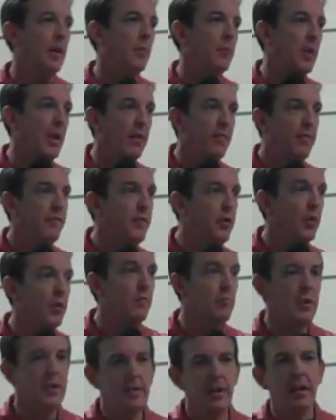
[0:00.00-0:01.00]
And we have a
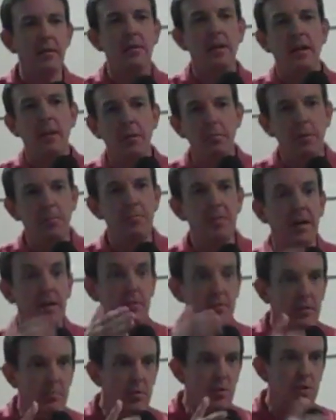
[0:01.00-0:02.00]
few, we help them
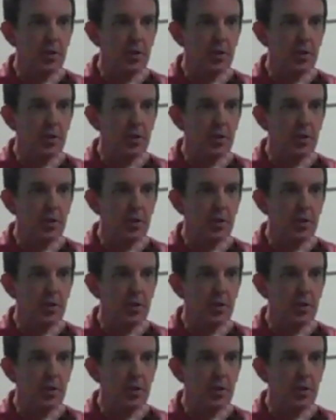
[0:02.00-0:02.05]
test the